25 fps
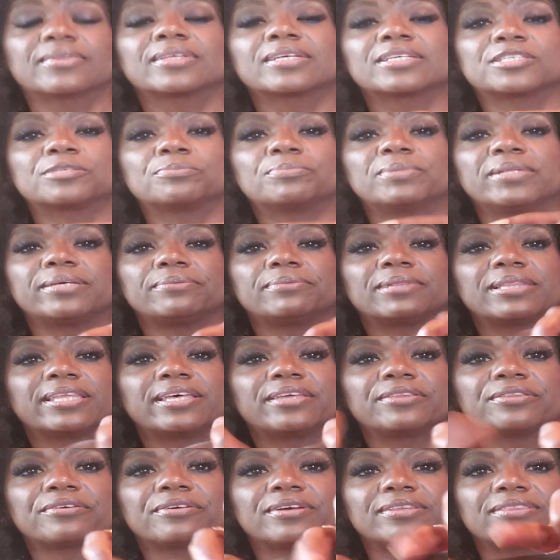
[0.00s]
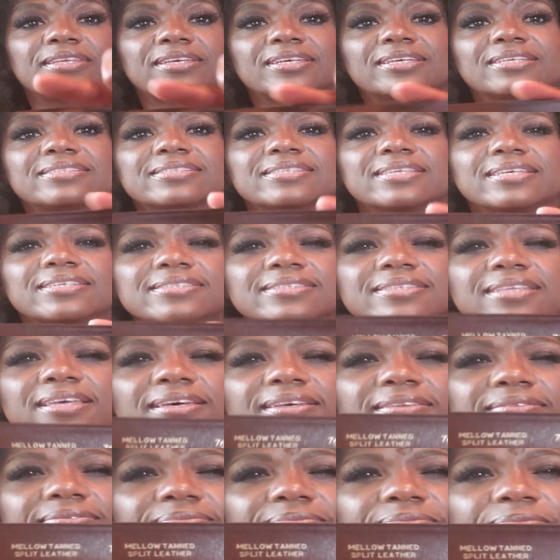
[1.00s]
Split leather, I think it says
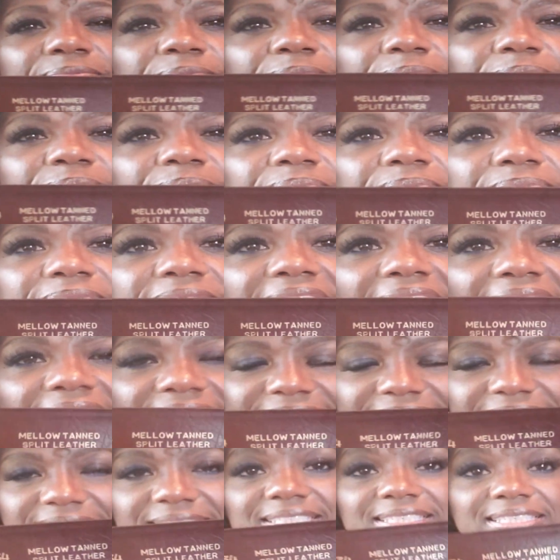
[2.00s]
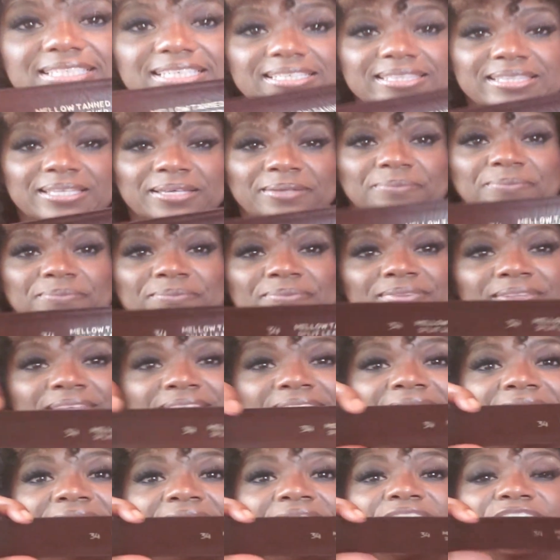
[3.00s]
that. Yeah, I can see it now.
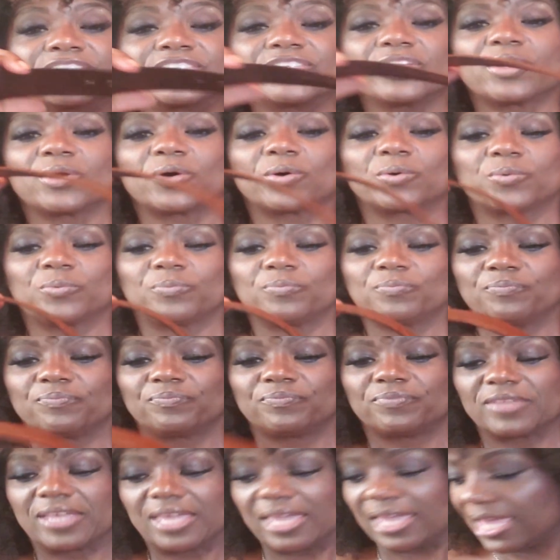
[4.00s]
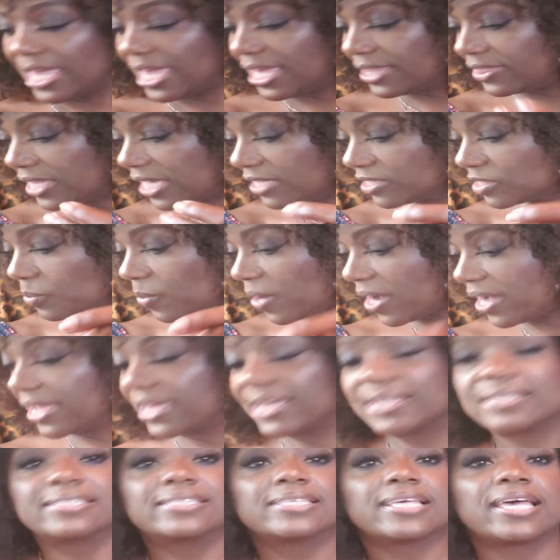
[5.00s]
So, and that's why
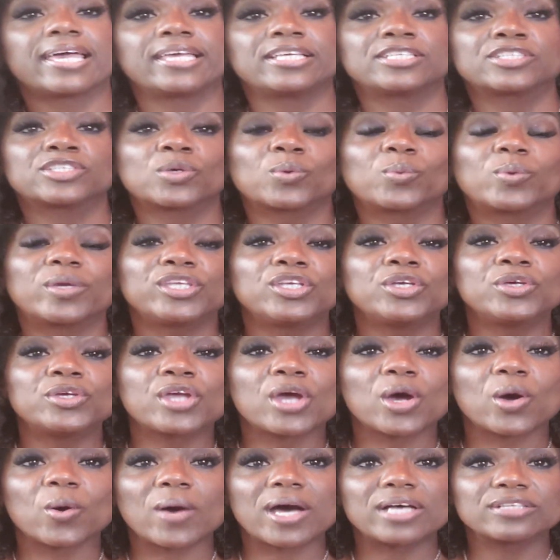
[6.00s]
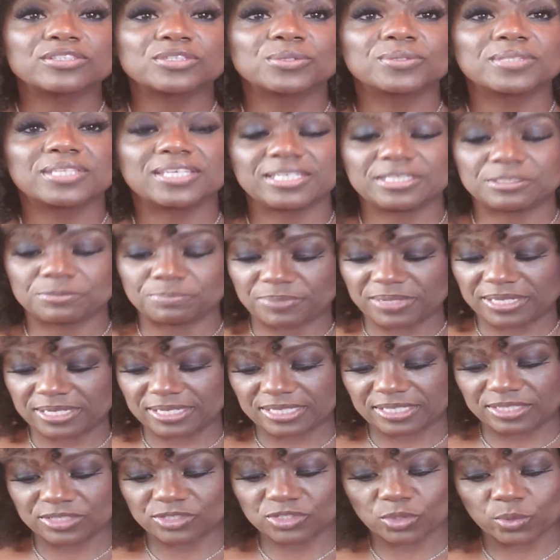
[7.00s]
I say, so when you go out to these
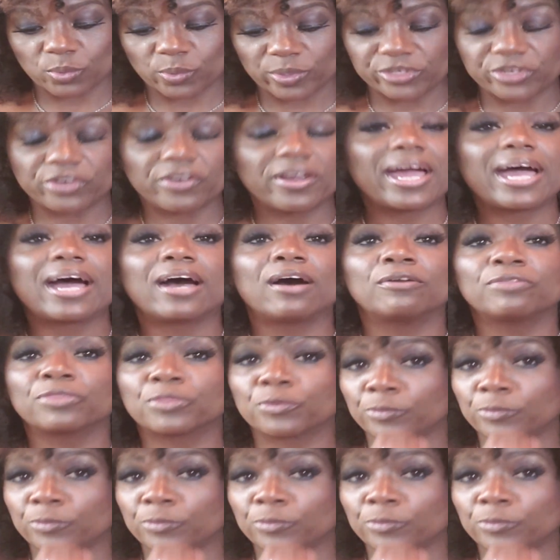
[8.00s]
bins or when you're out